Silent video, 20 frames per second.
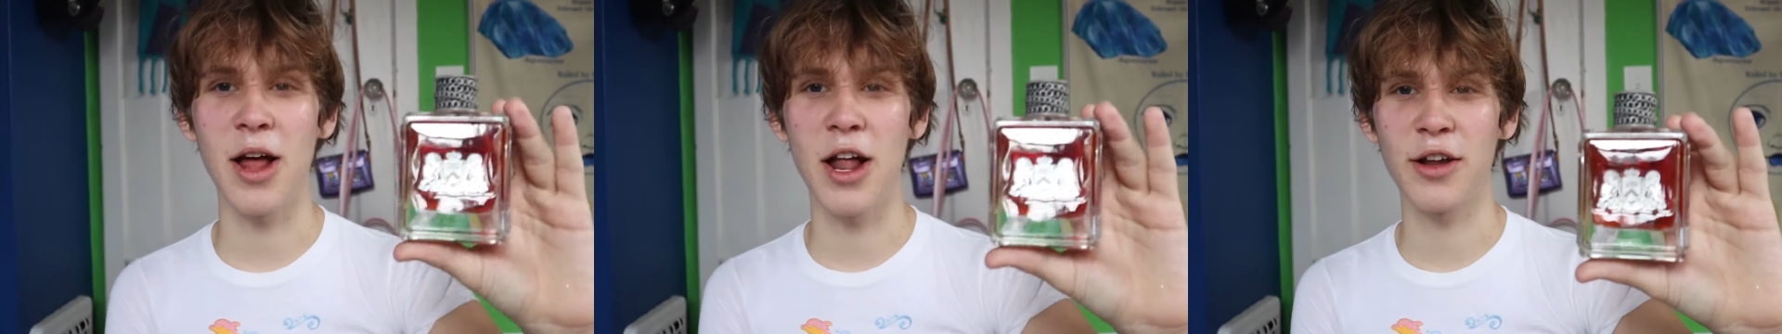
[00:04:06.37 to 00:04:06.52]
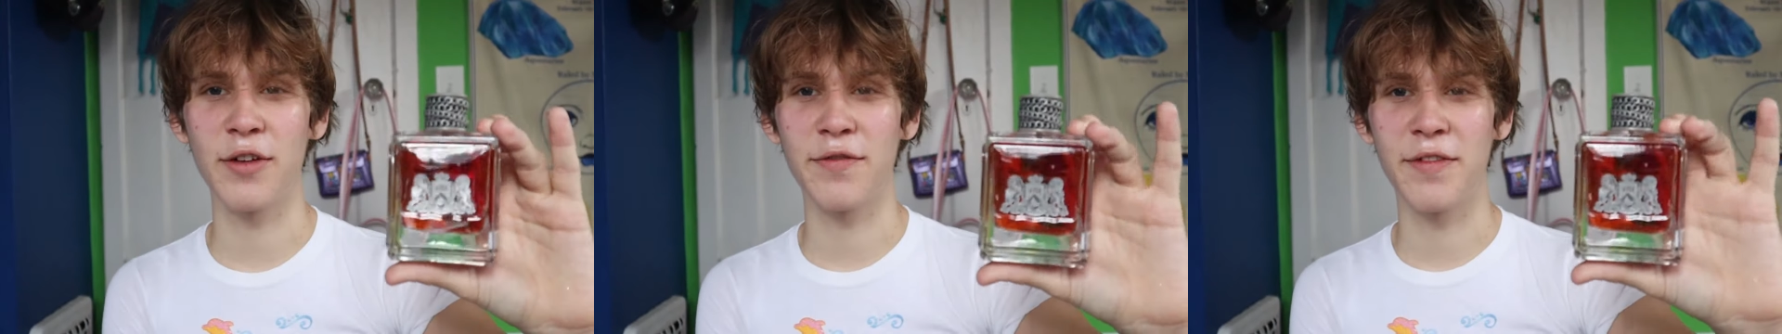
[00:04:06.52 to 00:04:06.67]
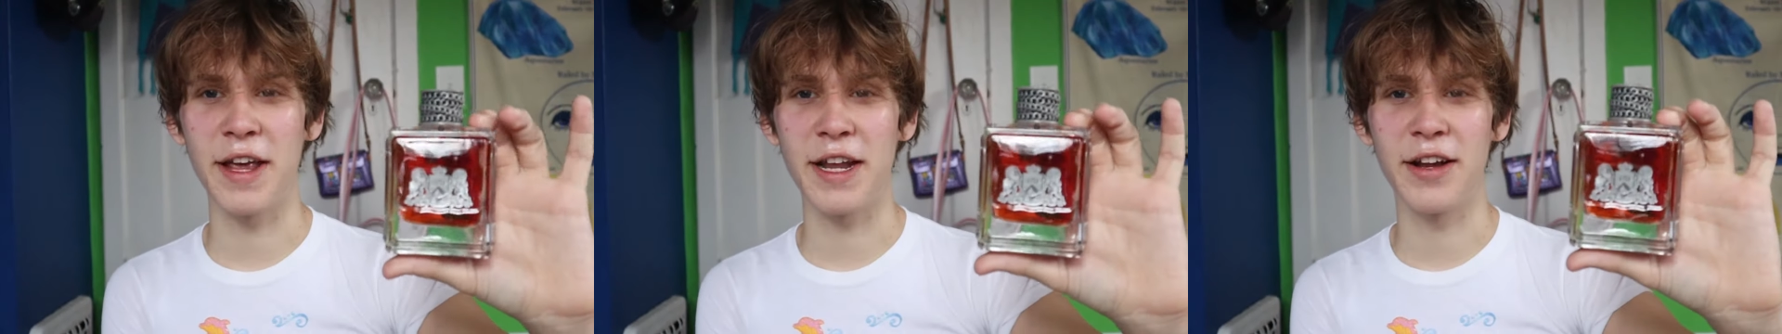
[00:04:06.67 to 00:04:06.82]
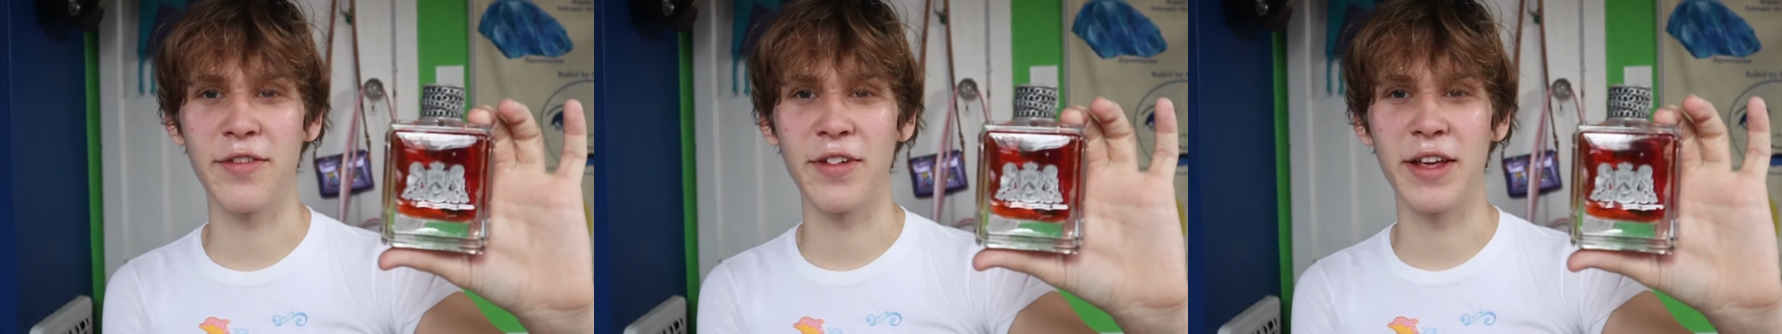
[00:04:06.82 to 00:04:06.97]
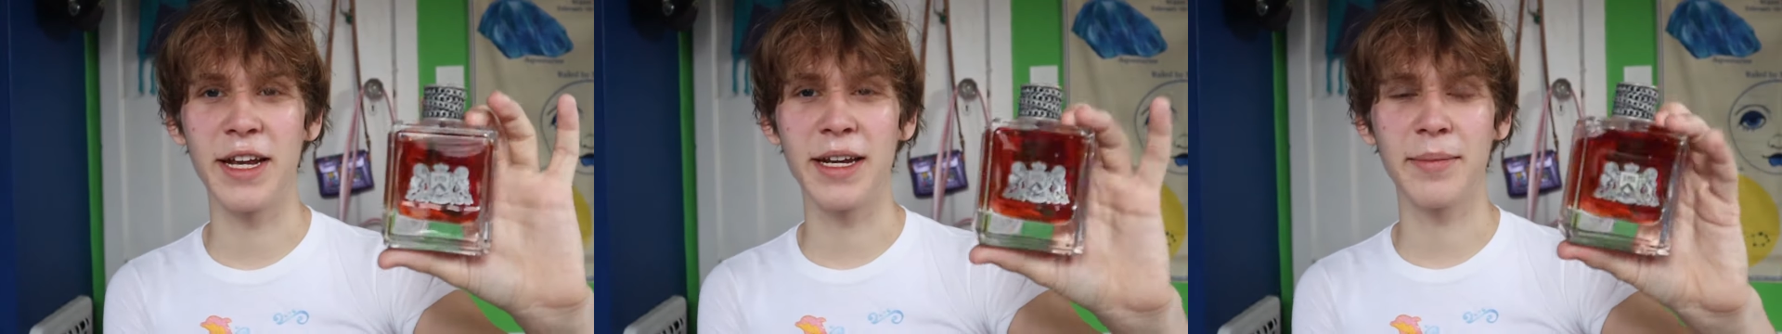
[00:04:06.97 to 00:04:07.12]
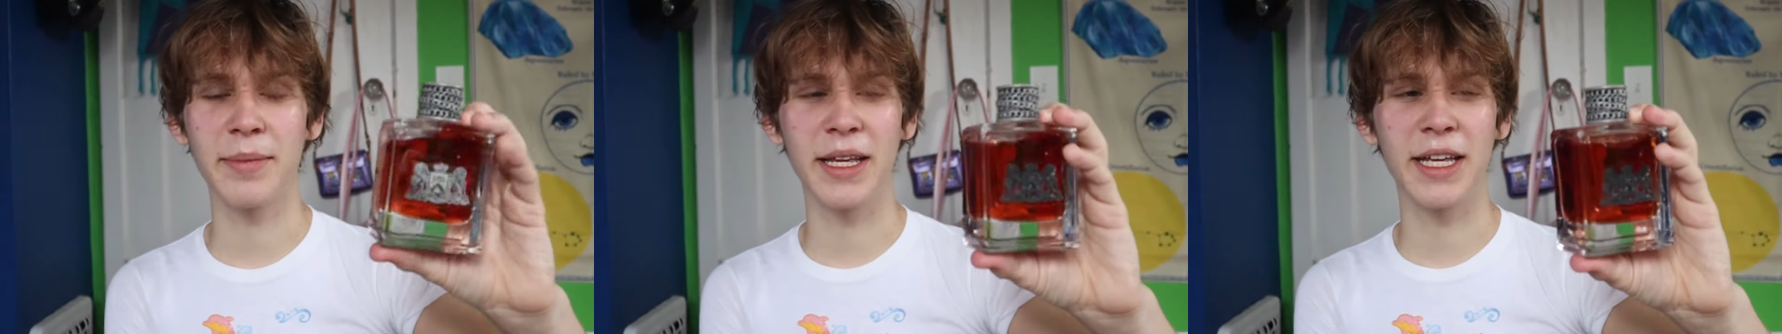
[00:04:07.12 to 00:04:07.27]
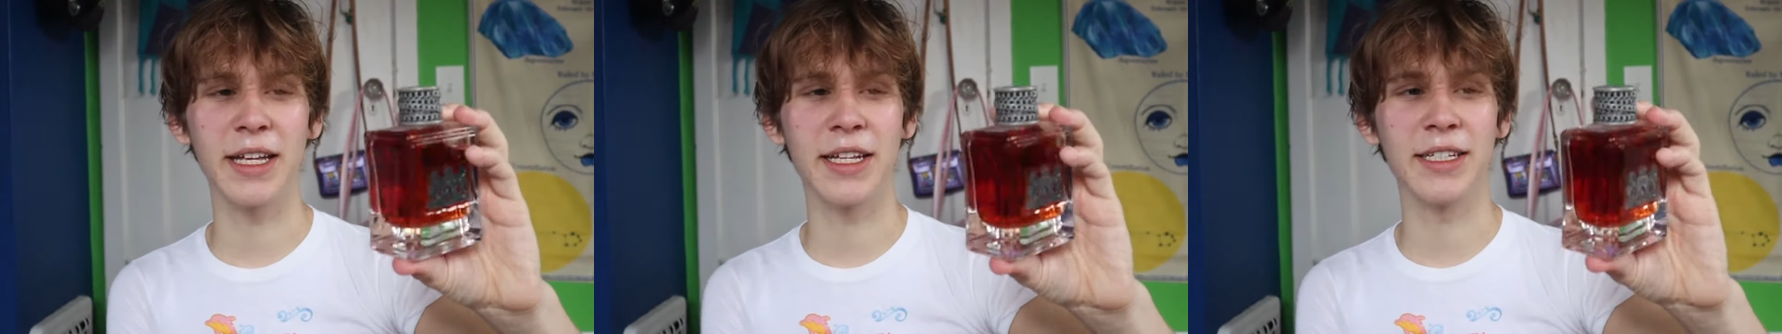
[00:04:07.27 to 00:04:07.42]
not a fan of
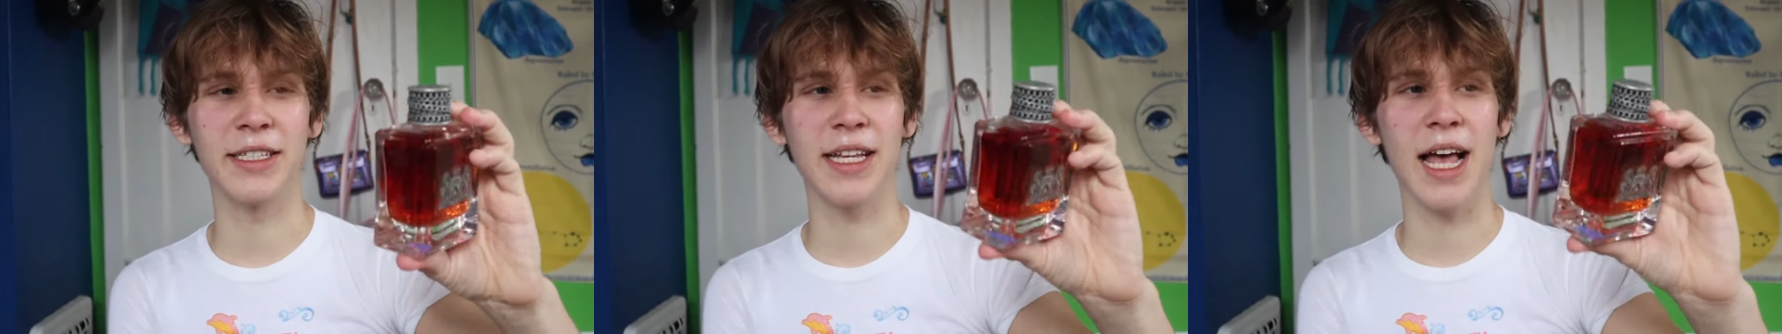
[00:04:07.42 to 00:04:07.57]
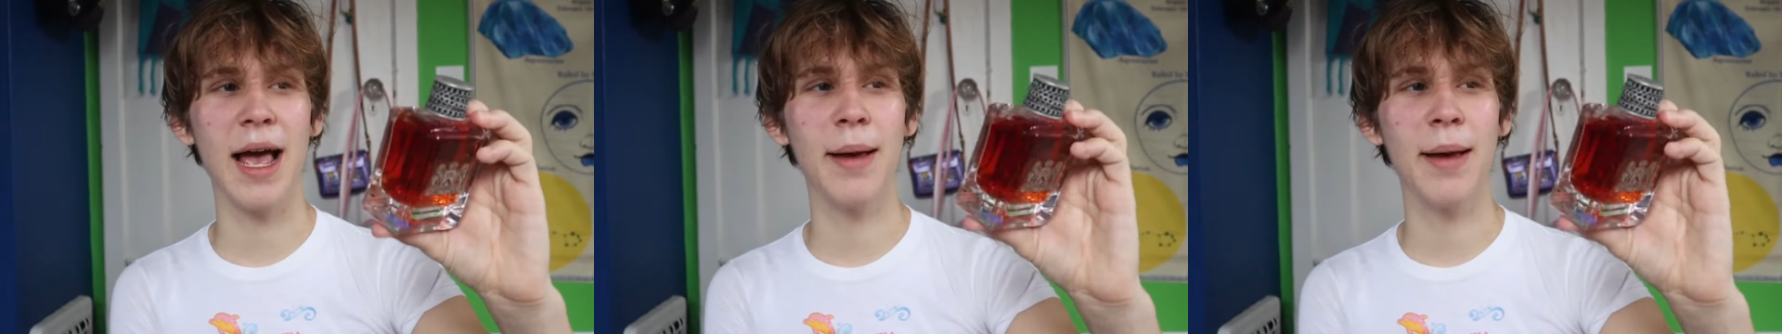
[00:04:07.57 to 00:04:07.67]
it because